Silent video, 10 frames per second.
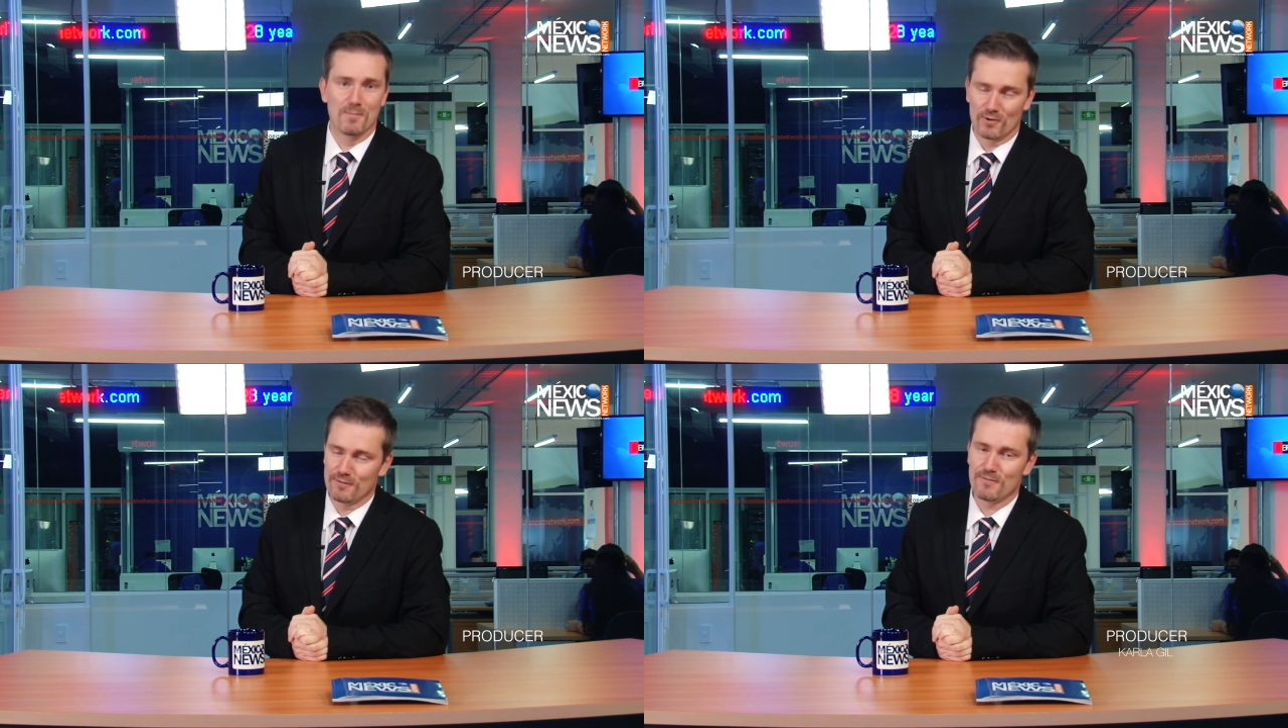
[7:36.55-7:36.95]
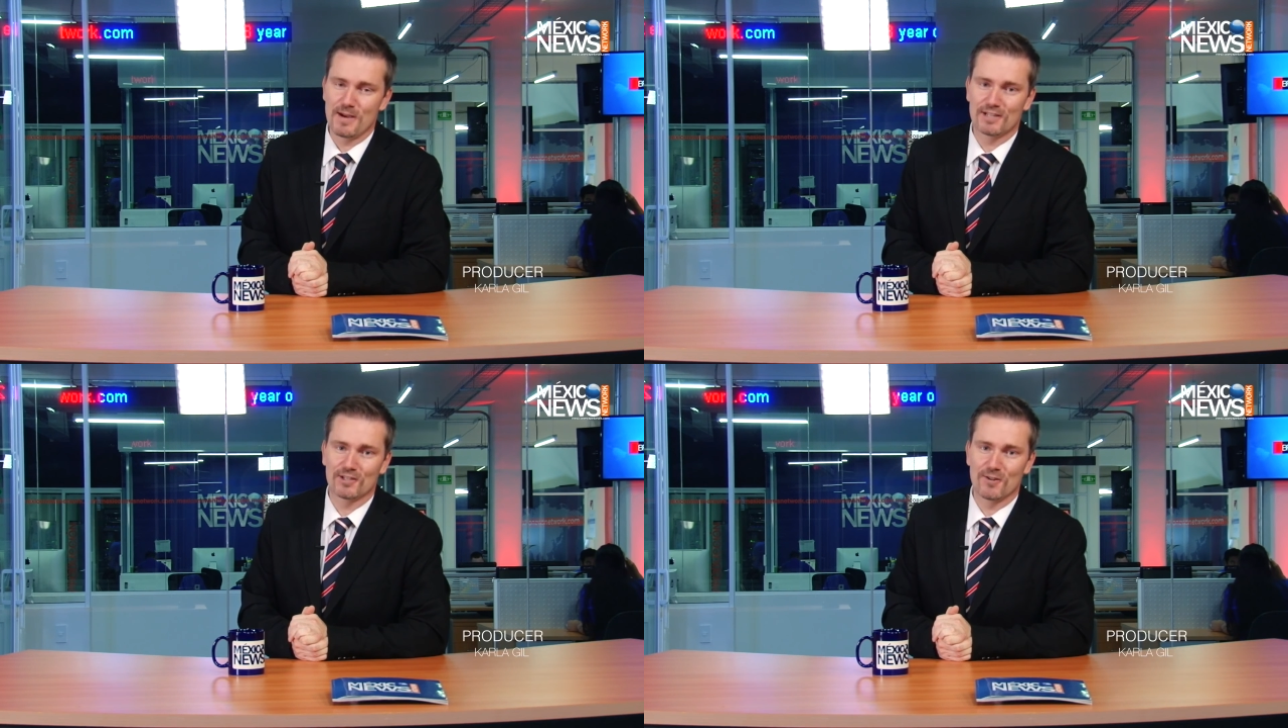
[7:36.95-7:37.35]
more
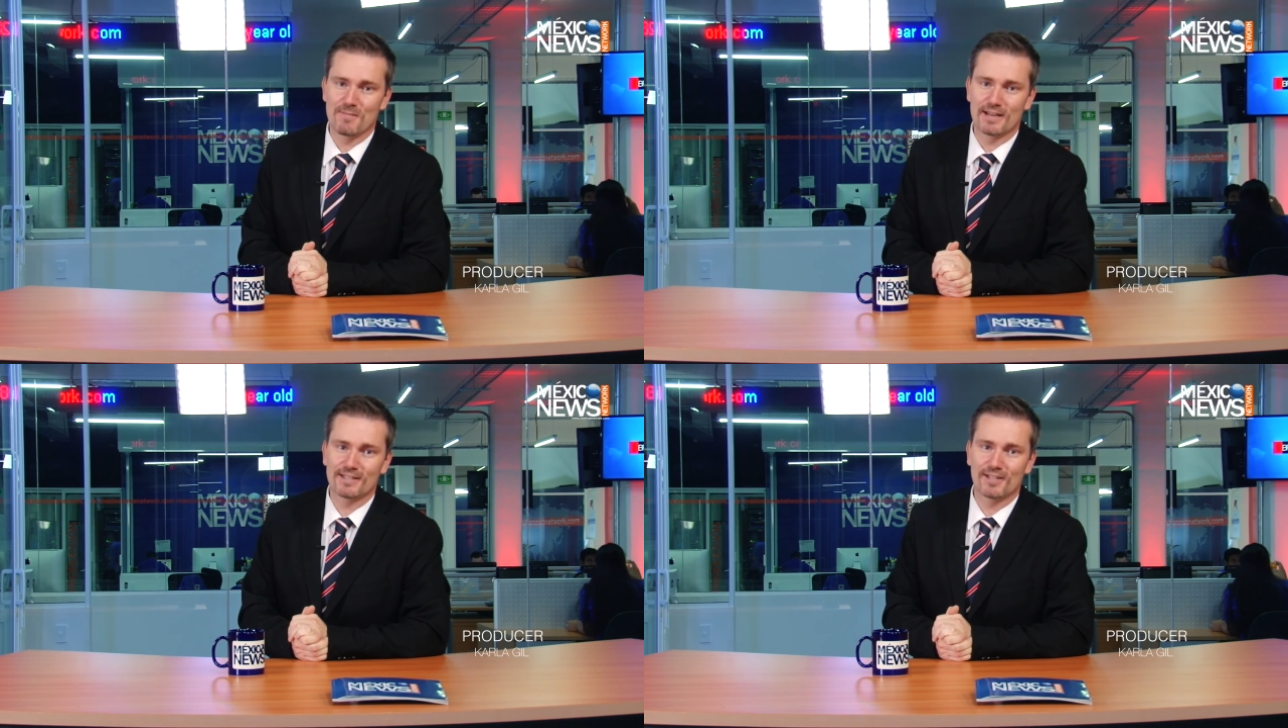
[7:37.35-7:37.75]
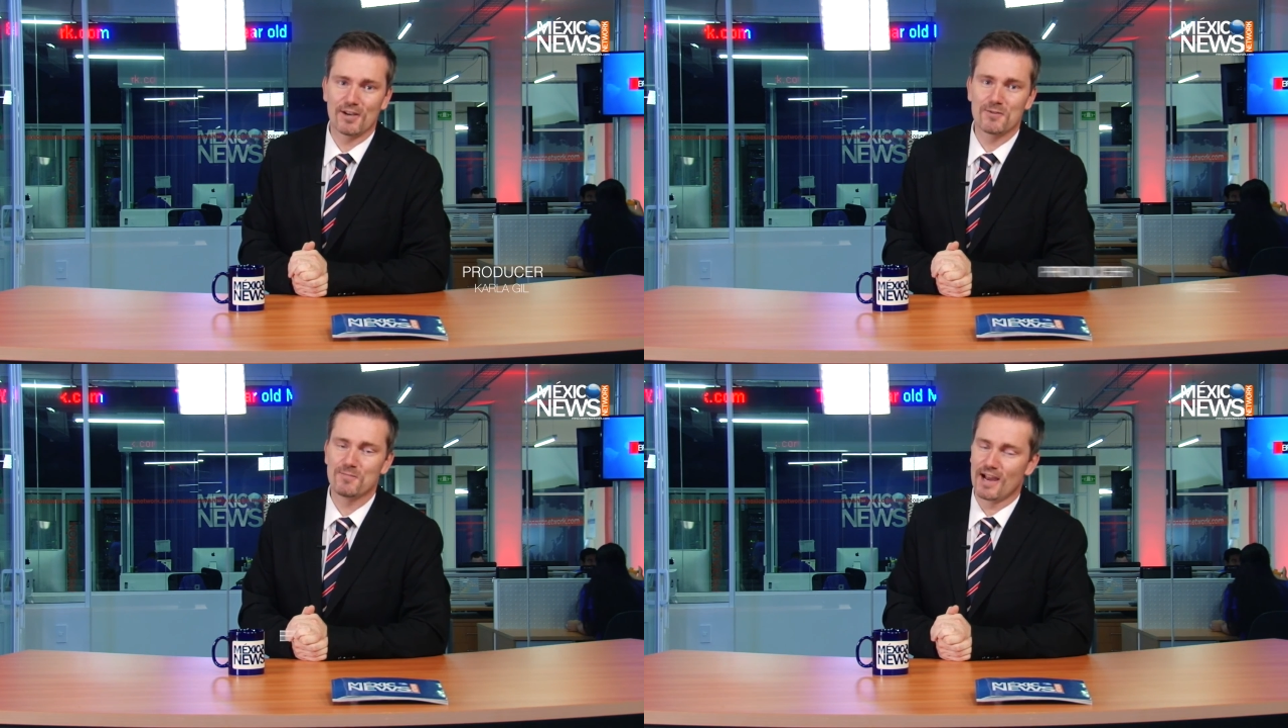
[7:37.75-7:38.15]
information on
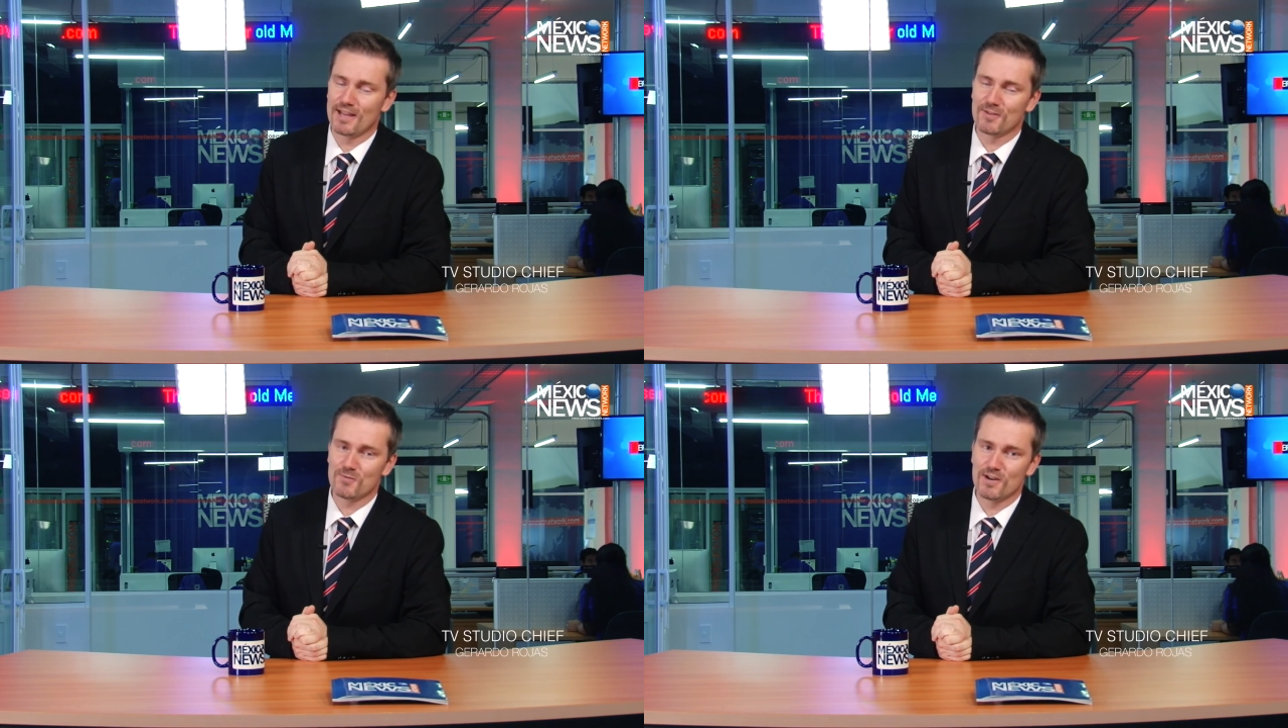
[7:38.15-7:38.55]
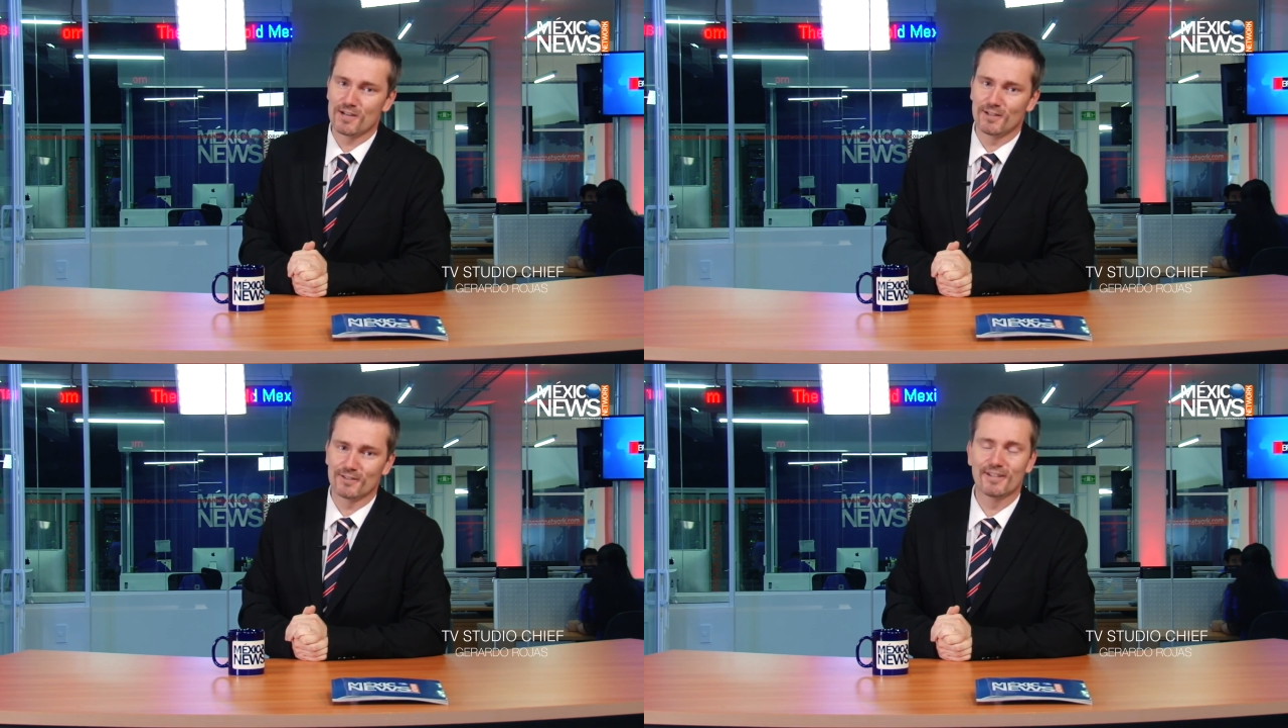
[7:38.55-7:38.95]
Mexico and the
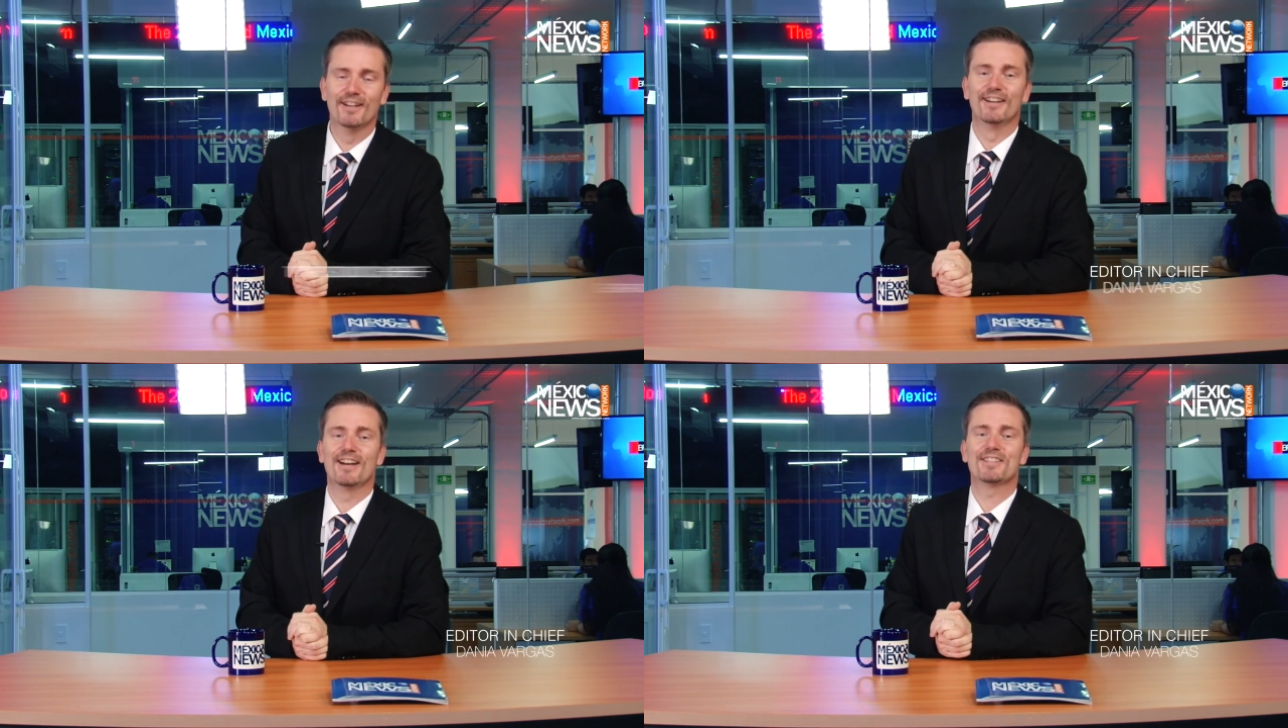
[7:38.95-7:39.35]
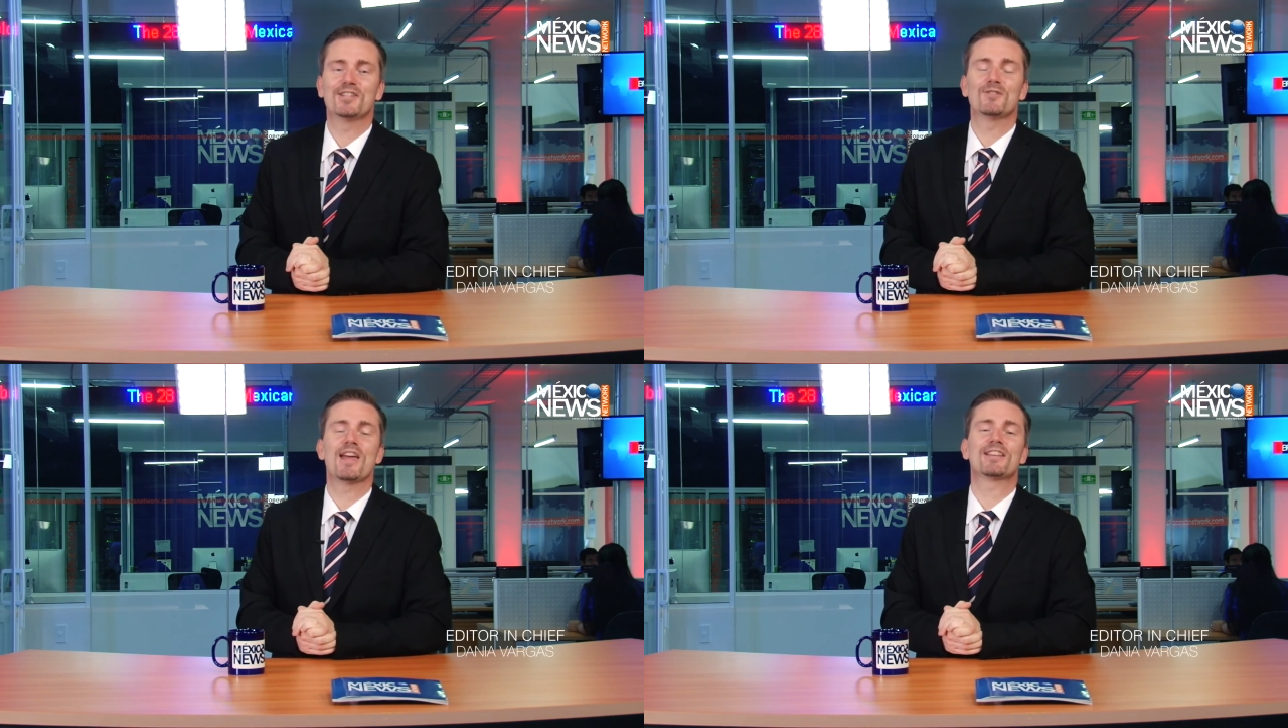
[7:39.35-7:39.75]
world.
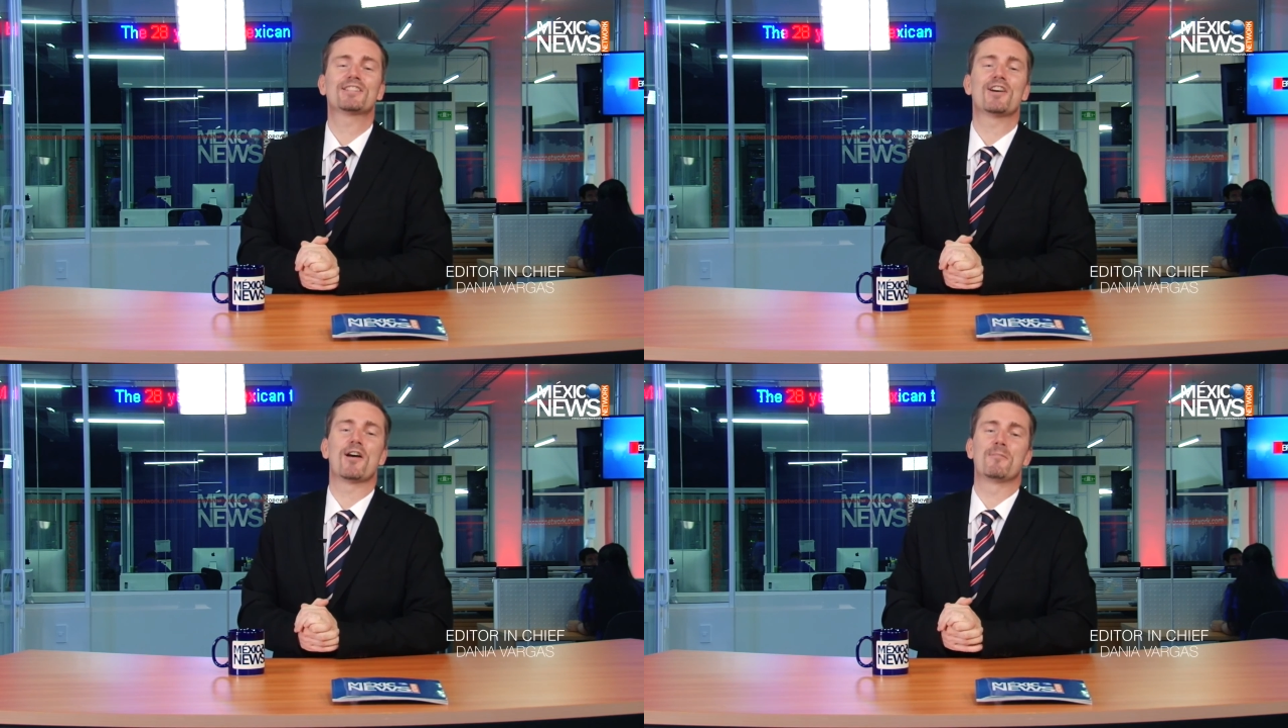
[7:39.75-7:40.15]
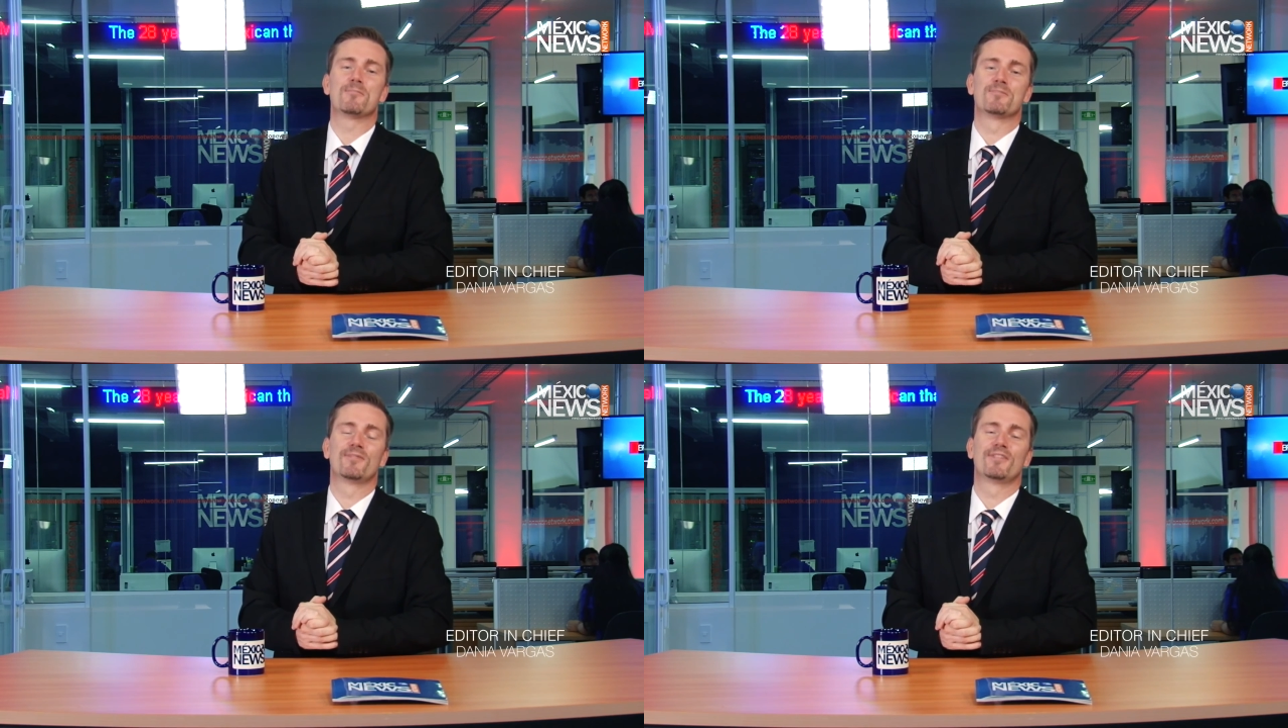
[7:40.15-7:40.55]
Until next time.